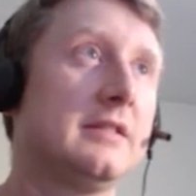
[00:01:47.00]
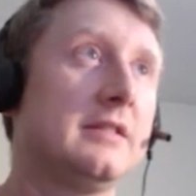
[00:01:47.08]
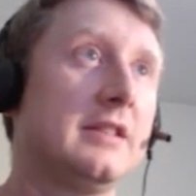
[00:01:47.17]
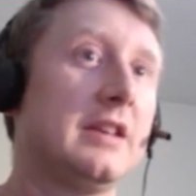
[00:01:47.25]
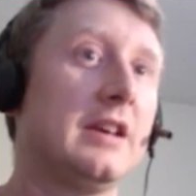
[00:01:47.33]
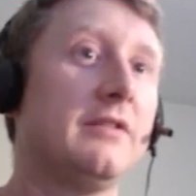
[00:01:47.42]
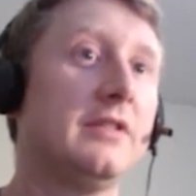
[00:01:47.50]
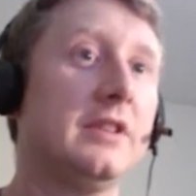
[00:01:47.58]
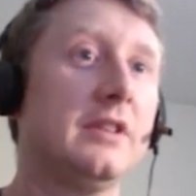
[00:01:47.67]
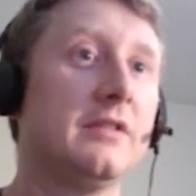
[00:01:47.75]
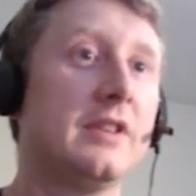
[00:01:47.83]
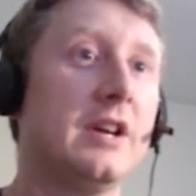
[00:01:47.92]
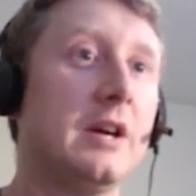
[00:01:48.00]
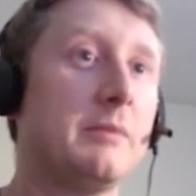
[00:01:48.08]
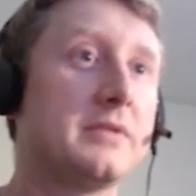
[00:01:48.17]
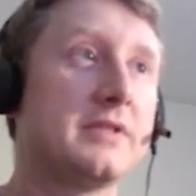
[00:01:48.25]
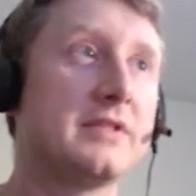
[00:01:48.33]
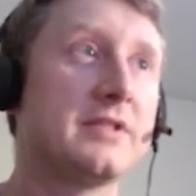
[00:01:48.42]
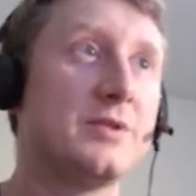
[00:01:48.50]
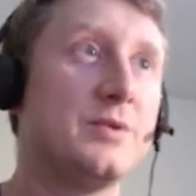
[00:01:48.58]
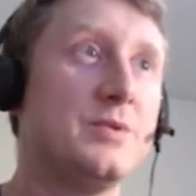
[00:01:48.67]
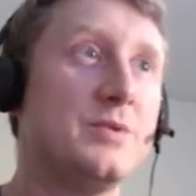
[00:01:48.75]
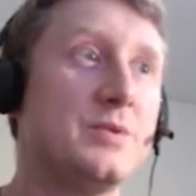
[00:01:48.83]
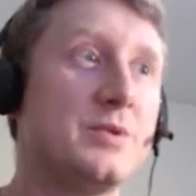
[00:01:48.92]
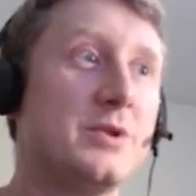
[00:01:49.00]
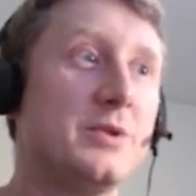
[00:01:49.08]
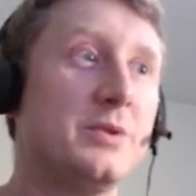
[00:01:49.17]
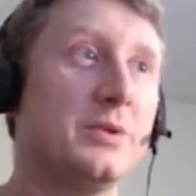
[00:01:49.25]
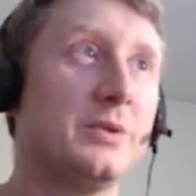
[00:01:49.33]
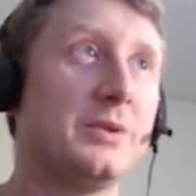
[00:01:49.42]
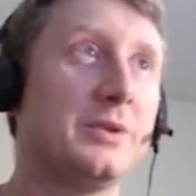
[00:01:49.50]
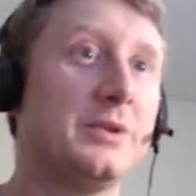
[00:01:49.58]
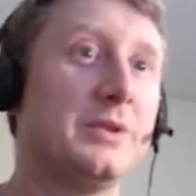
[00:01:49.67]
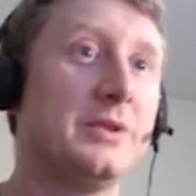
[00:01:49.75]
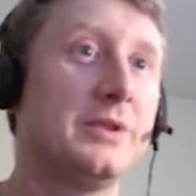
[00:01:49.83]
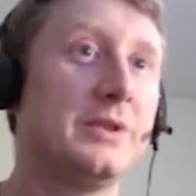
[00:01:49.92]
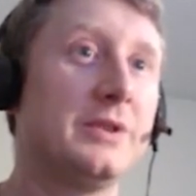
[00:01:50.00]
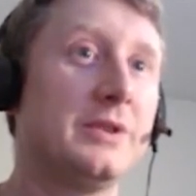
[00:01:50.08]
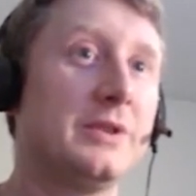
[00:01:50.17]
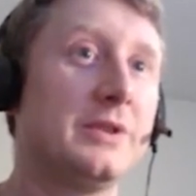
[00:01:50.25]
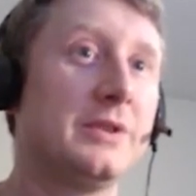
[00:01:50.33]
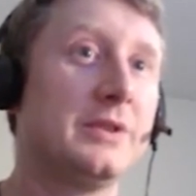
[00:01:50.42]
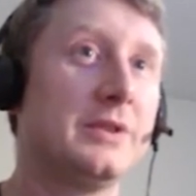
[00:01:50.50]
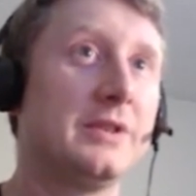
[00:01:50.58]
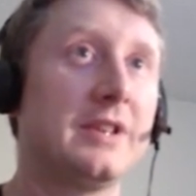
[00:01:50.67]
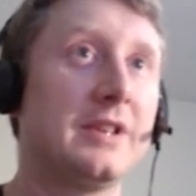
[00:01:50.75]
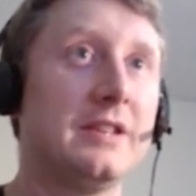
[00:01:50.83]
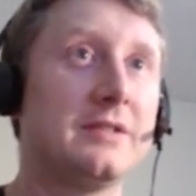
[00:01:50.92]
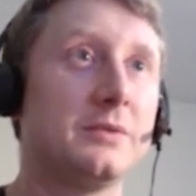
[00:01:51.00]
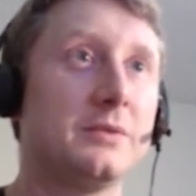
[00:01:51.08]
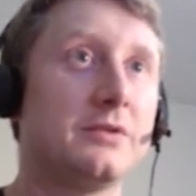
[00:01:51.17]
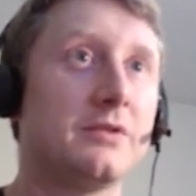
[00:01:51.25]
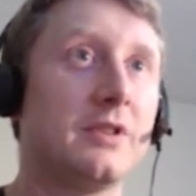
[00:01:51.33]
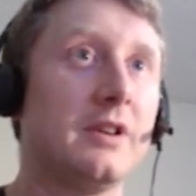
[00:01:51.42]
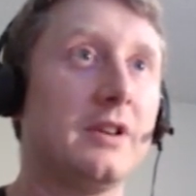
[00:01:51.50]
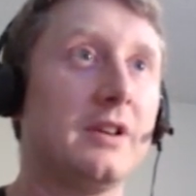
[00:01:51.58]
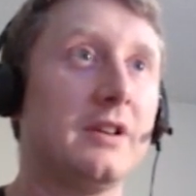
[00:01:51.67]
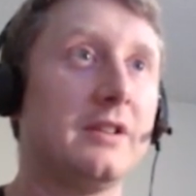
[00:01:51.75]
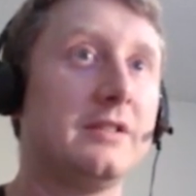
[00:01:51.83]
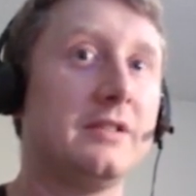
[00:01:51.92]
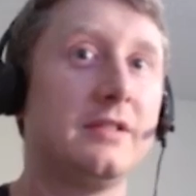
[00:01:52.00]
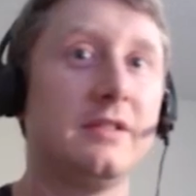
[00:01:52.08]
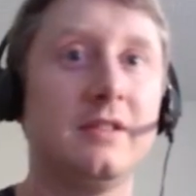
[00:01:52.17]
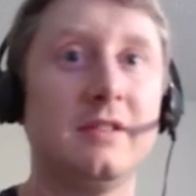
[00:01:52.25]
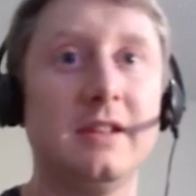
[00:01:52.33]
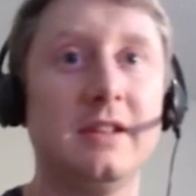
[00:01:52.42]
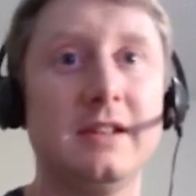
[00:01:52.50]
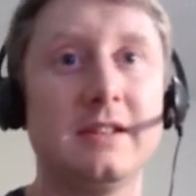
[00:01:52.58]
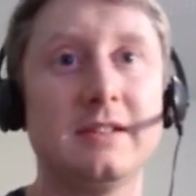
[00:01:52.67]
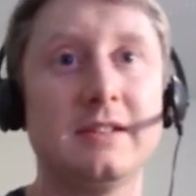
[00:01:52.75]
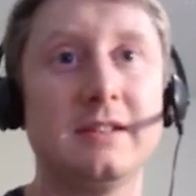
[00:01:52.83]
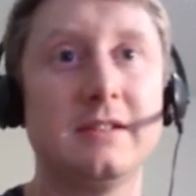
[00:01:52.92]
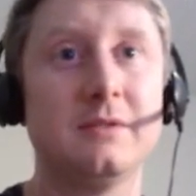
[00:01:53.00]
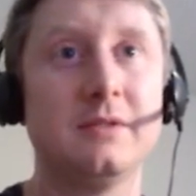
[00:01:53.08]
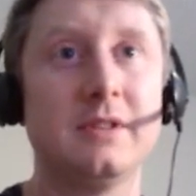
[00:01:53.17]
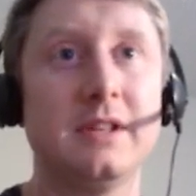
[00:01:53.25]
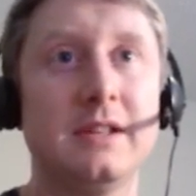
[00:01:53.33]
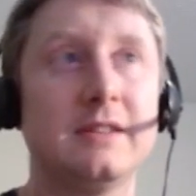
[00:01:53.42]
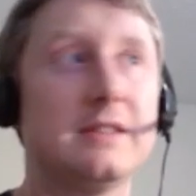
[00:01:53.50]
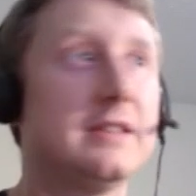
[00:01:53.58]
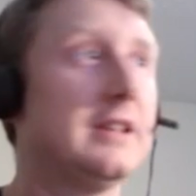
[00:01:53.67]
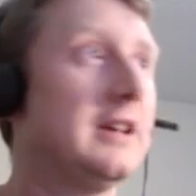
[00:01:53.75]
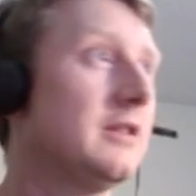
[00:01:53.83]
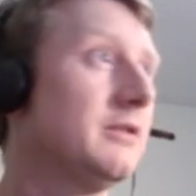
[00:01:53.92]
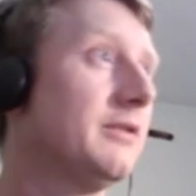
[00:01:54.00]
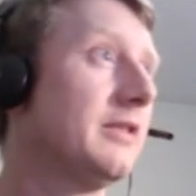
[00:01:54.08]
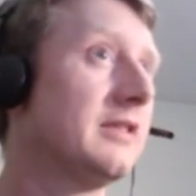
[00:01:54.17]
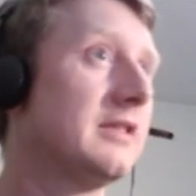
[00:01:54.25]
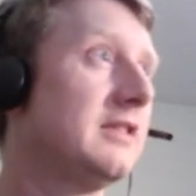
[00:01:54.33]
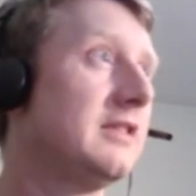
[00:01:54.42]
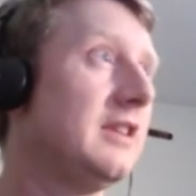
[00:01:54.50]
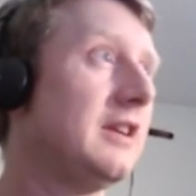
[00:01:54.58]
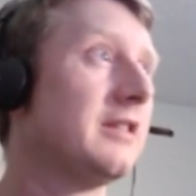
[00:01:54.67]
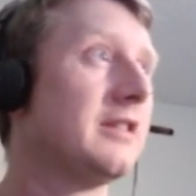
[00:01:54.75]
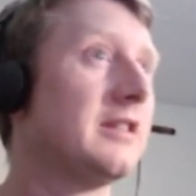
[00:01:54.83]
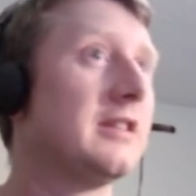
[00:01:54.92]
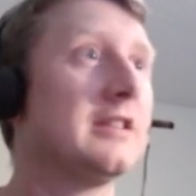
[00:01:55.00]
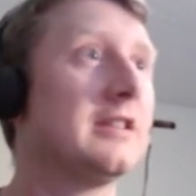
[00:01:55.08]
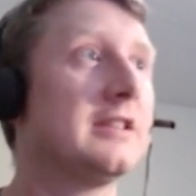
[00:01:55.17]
Cavalier of Cups. Ooh, cool. Okay, so we'll draw that, and then we'll get that over there.